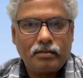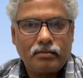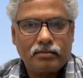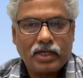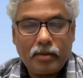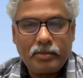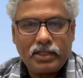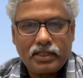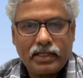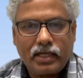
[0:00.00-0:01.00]

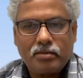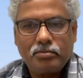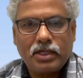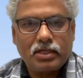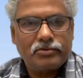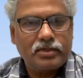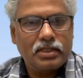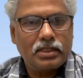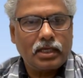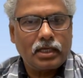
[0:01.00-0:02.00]
commentary on Bhagavad
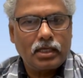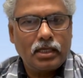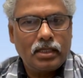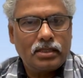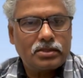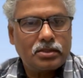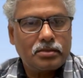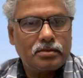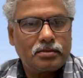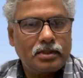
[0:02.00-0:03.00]
Gita.
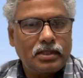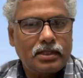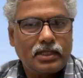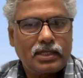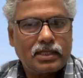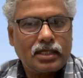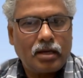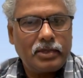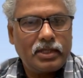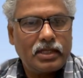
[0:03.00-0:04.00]
So that
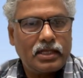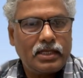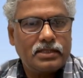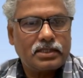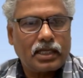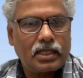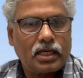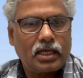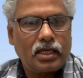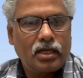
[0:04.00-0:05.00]
commentary is like
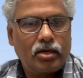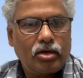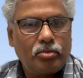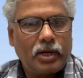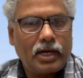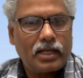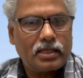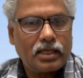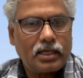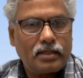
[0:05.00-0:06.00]
O
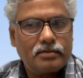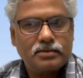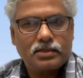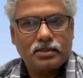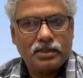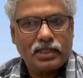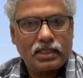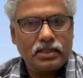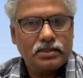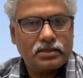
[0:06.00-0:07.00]
Bharata, so that
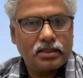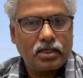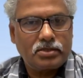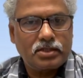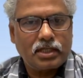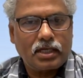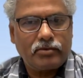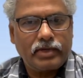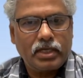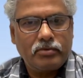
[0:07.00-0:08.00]
is Arjuna,
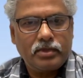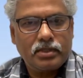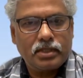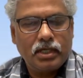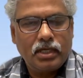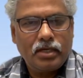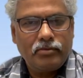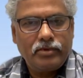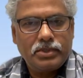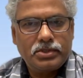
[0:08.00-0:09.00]
whenever
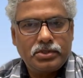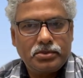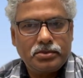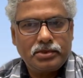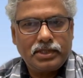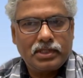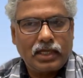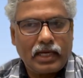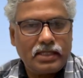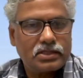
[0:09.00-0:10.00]
virtue
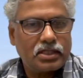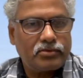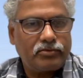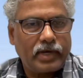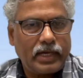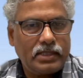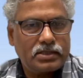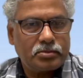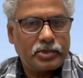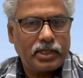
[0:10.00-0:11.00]
declines and vice
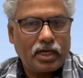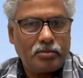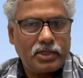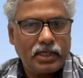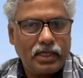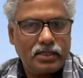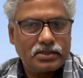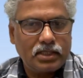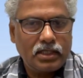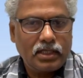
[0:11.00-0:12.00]
predominates,
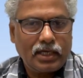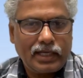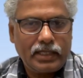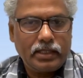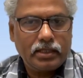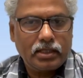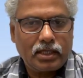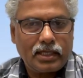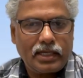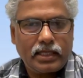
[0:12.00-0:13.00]
I
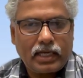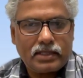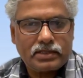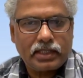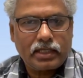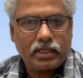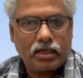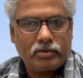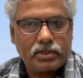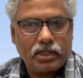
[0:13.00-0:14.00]
incarnate as an
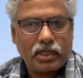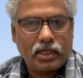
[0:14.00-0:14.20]
avatar.